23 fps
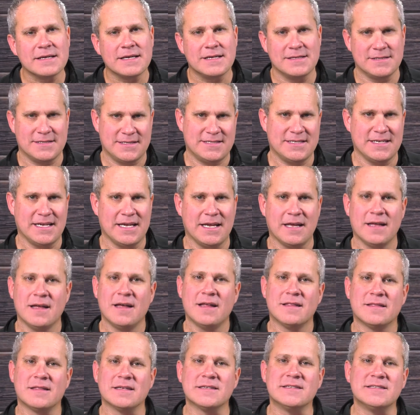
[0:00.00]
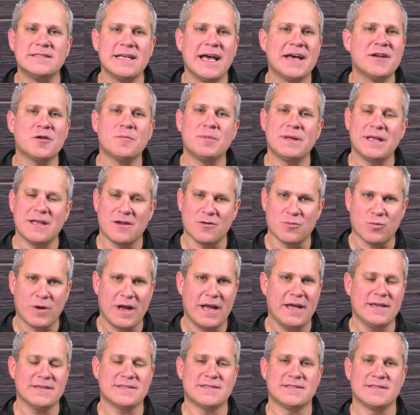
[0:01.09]
can see, the dead are being
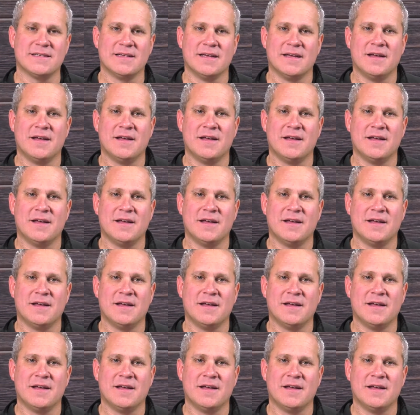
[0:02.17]
raised.